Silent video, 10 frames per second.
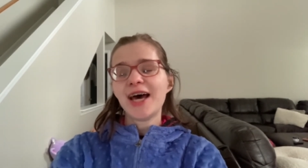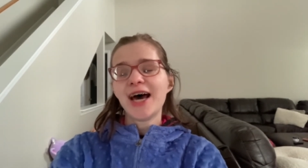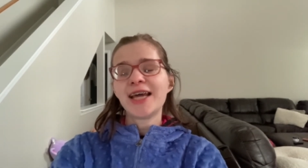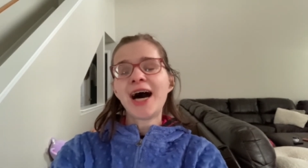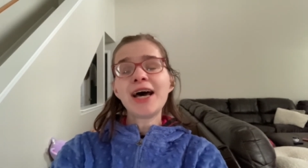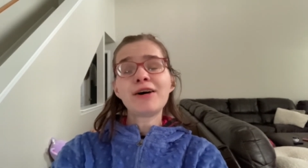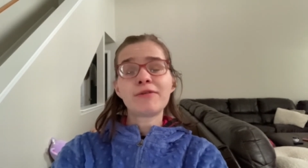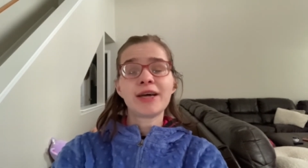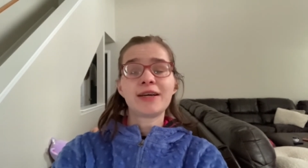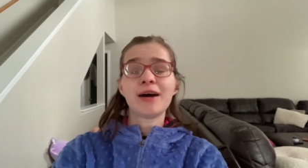and I don't
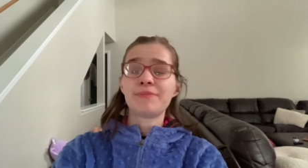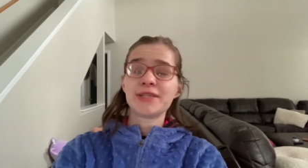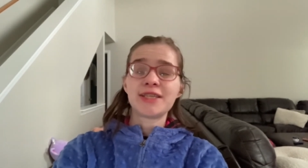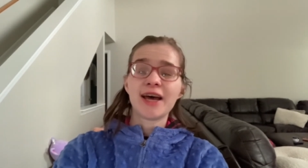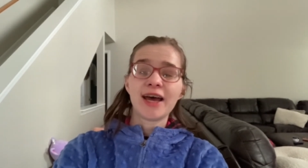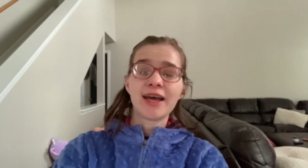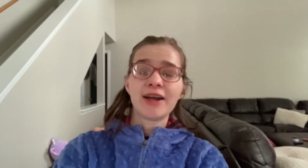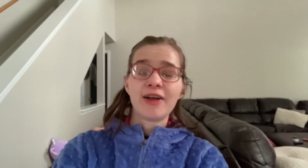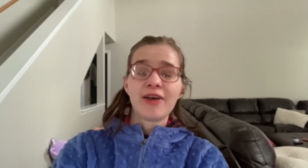wake up and say,